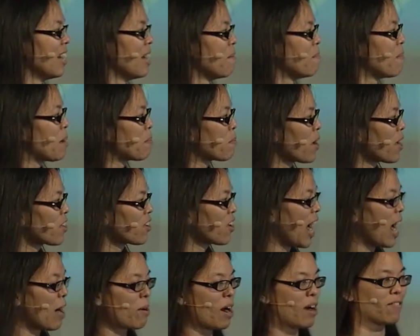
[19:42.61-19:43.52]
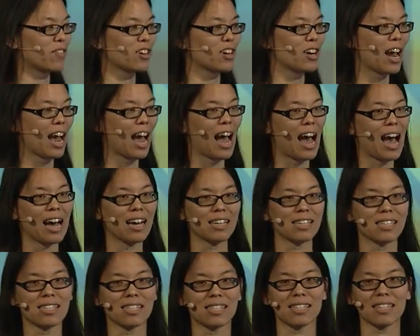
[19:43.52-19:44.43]
My brother, however,
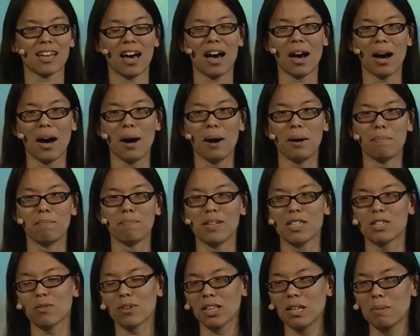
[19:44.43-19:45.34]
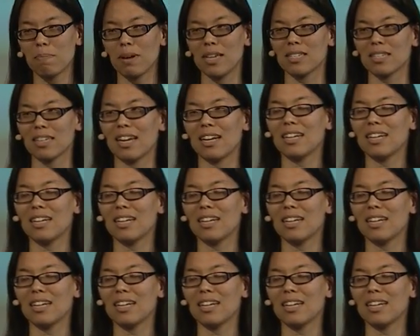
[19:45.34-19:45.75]
is really busy,